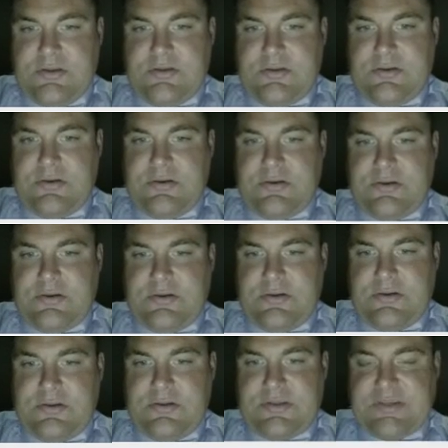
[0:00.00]
oh,
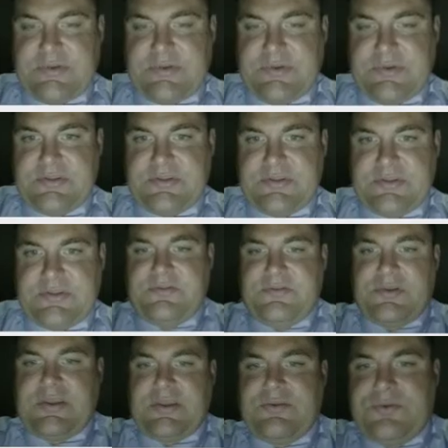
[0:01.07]
looks like we all saved.
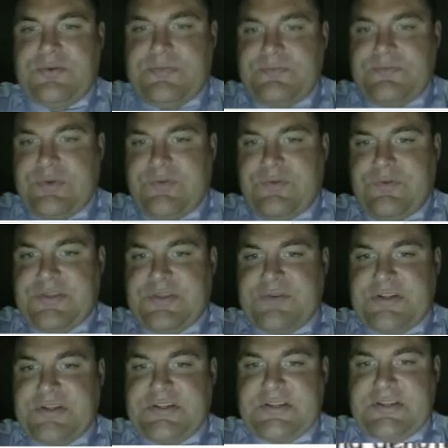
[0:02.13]
Okay, cool. Hopefully this
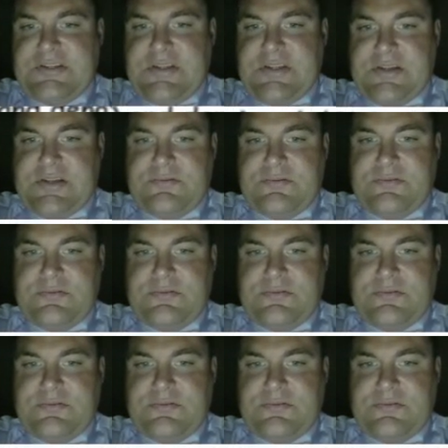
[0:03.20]
writes nicely now.